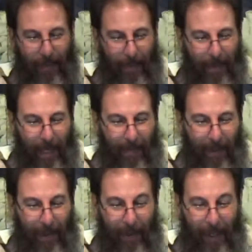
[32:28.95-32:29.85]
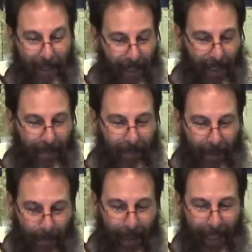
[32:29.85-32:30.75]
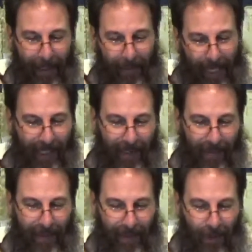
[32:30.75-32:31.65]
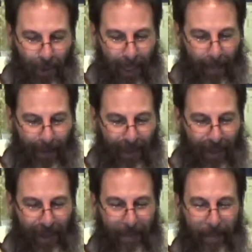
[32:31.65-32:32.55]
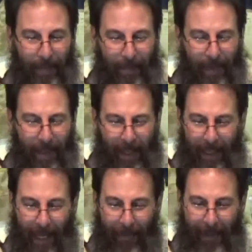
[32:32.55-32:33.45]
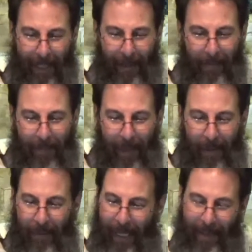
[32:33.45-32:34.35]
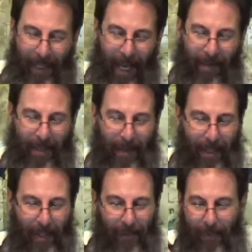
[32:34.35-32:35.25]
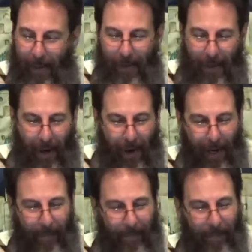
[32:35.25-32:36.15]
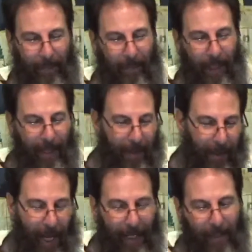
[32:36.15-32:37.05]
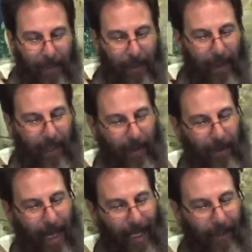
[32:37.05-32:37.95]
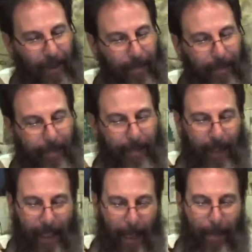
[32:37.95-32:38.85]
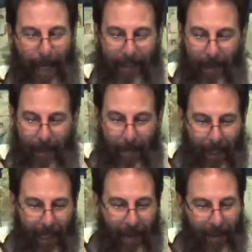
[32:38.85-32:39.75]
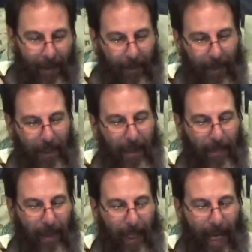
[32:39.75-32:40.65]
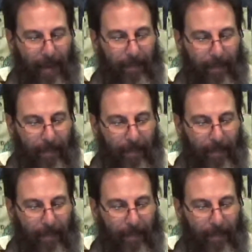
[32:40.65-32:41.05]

for himself, although he did bring the rest of to the emissaries. Then Kepha said, why has the adversary so filled your heart that you lied to the Ruach HaKodesh and keep back some of the money you received for the land?